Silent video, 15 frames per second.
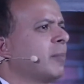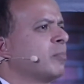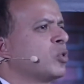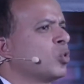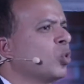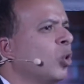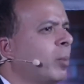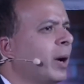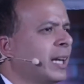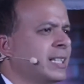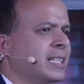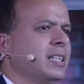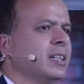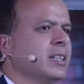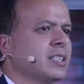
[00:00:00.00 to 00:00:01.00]
absorb
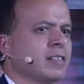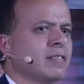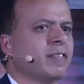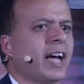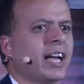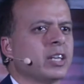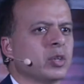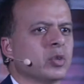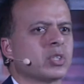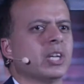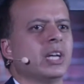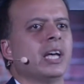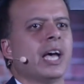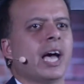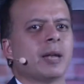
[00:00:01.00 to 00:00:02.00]
ideas and values
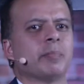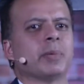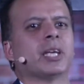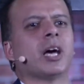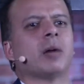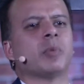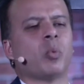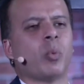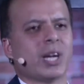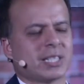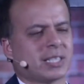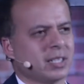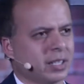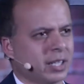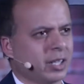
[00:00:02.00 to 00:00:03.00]
and become a
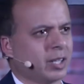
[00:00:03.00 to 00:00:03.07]
Westerner.